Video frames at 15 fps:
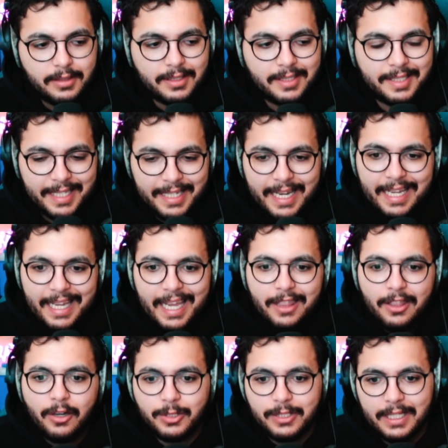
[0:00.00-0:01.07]
Sitting
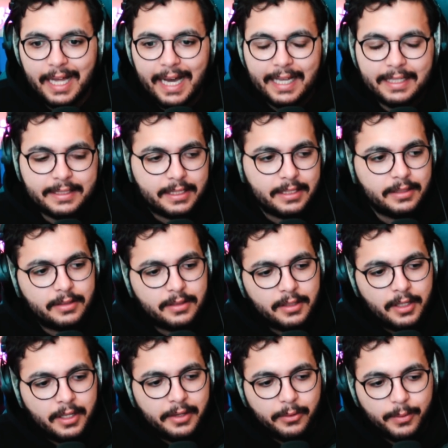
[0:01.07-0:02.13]
in those classes,
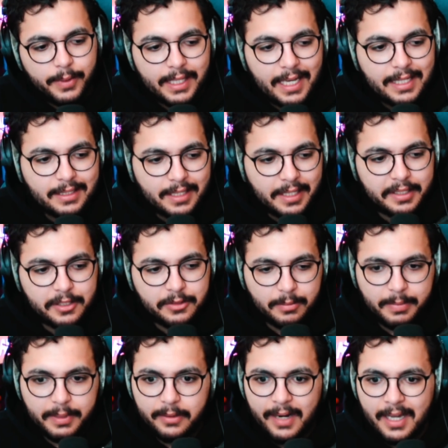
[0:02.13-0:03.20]
realizing that this would
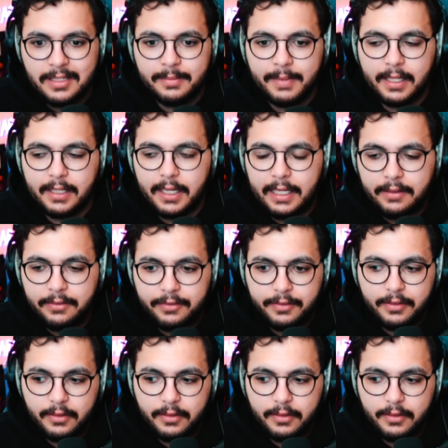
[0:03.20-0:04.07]
be the rest of my life,